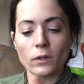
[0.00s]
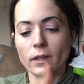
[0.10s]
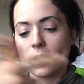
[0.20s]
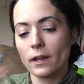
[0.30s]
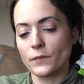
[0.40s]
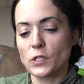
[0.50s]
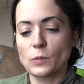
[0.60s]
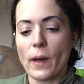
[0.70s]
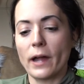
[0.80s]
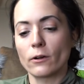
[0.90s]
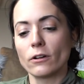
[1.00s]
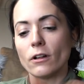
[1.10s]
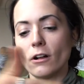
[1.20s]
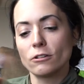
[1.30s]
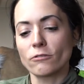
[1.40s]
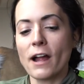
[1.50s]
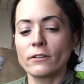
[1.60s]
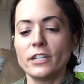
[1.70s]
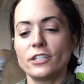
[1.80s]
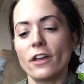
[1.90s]
They kind of spiral all
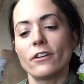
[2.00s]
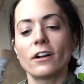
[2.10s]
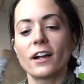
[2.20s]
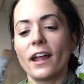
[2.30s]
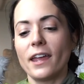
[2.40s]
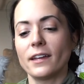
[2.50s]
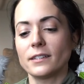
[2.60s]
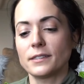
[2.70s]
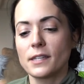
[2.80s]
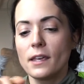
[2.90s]
around each other, and